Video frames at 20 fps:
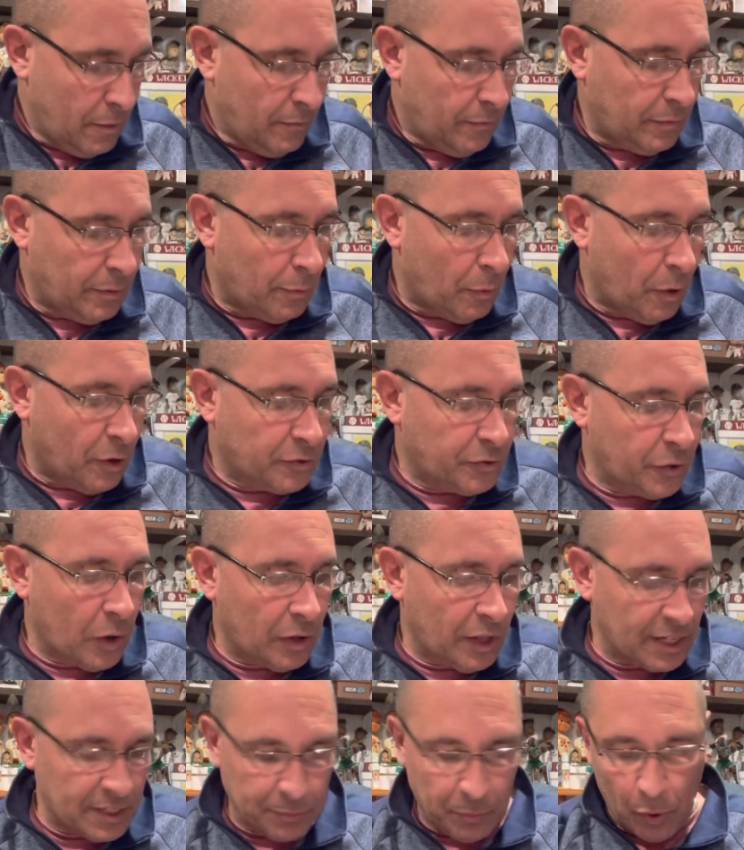The Montreal
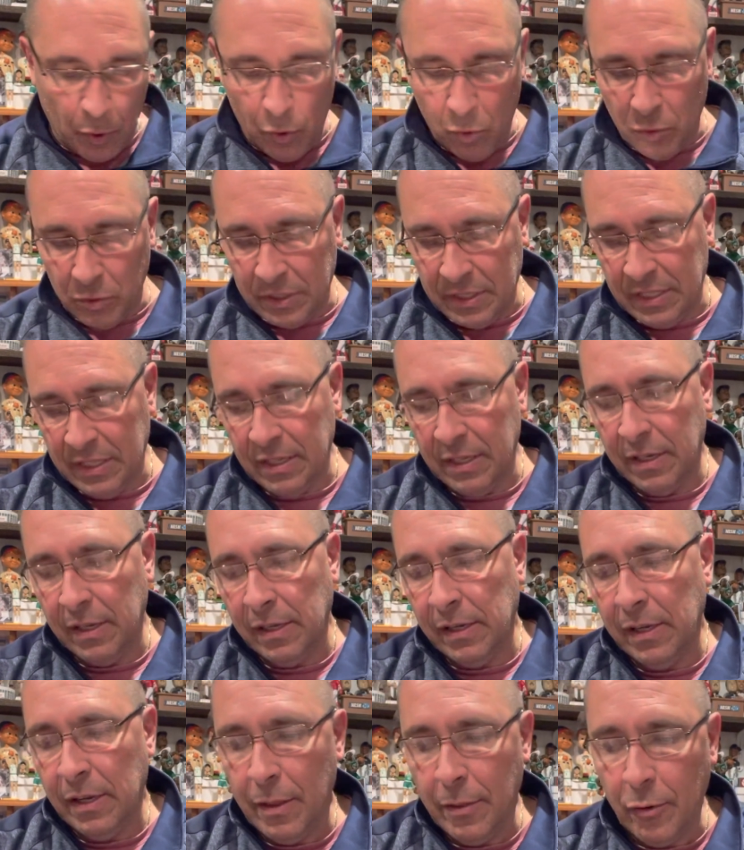Expos,
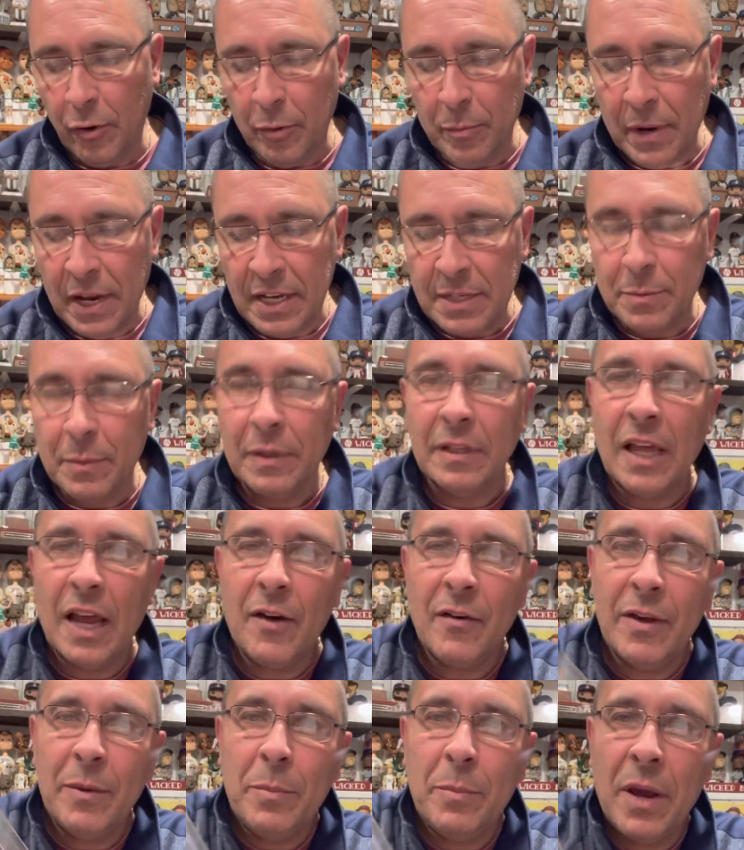third baseman
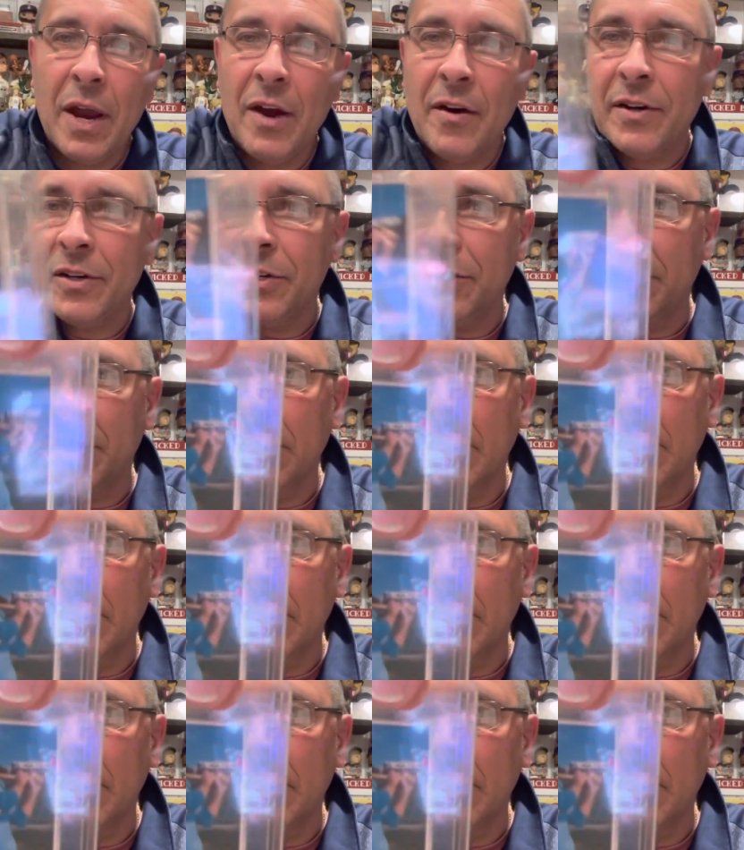Larry Parrish.